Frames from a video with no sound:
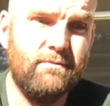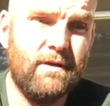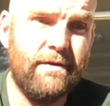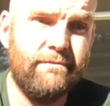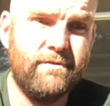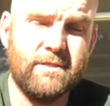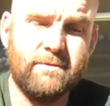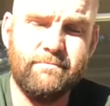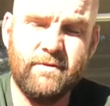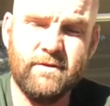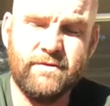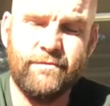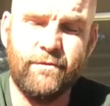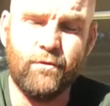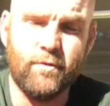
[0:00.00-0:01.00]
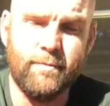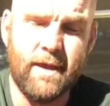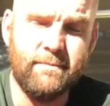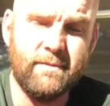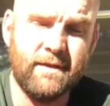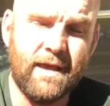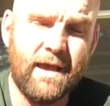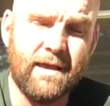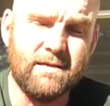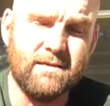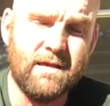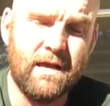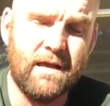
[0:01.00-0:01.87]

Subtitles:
have this forum happening, eh?